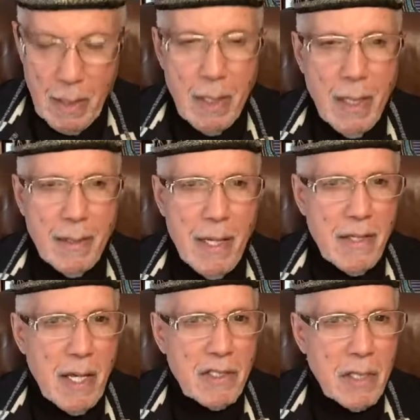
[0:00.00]

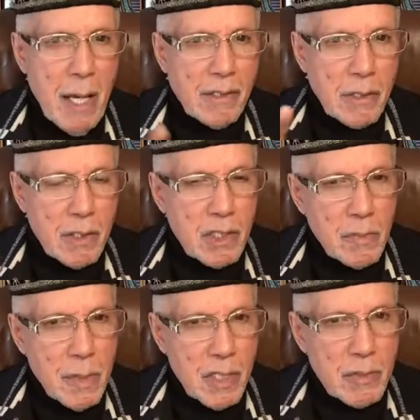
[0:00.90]
And that's not to
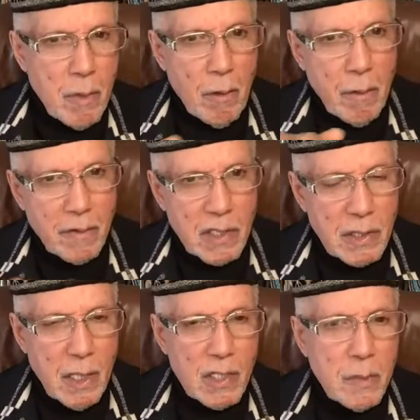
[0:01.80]
dismiss what we've
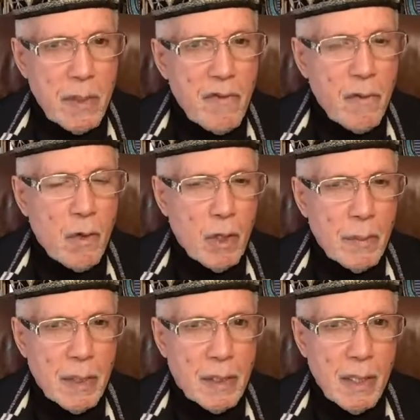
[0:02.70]
discussed before,
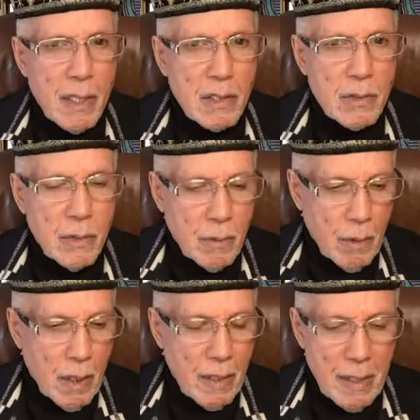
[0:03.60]
because
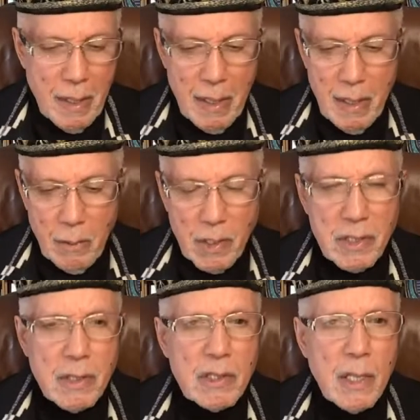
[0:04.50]
what was
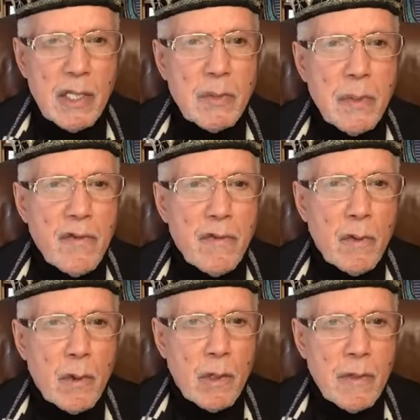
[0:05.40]
discussed
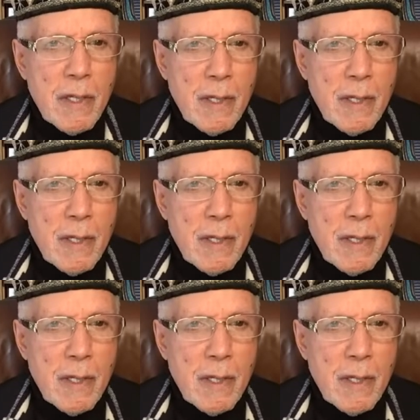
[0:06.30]
before